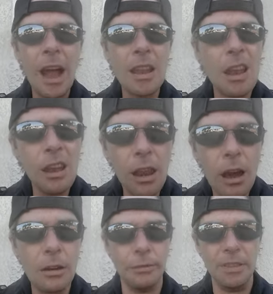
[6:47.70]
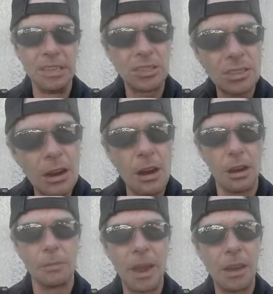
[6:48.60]
I love this
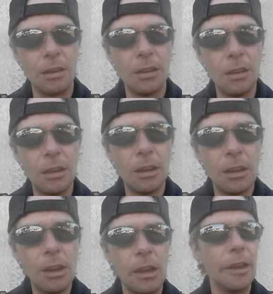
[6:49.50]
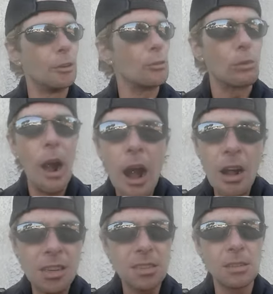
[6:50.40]
song, man. It
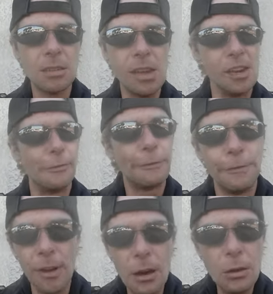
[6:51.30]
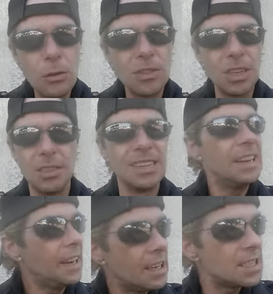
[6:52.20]
rocks, it flows, it's
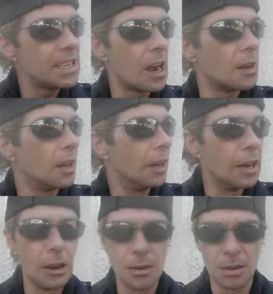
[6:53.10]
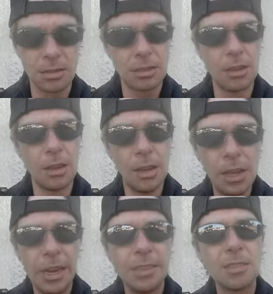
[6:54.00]
easy on the ears.
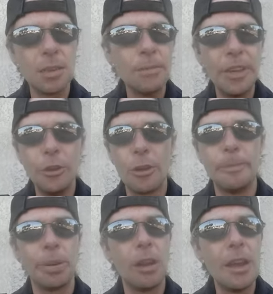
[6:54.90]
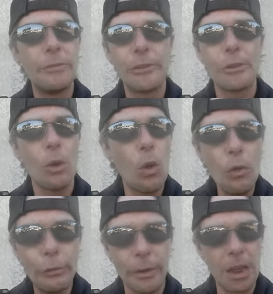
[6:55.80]
It's something you could play for your
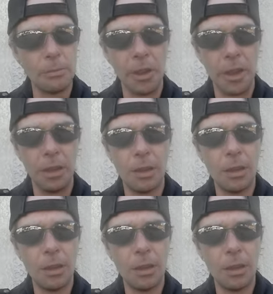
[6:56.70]
whole family.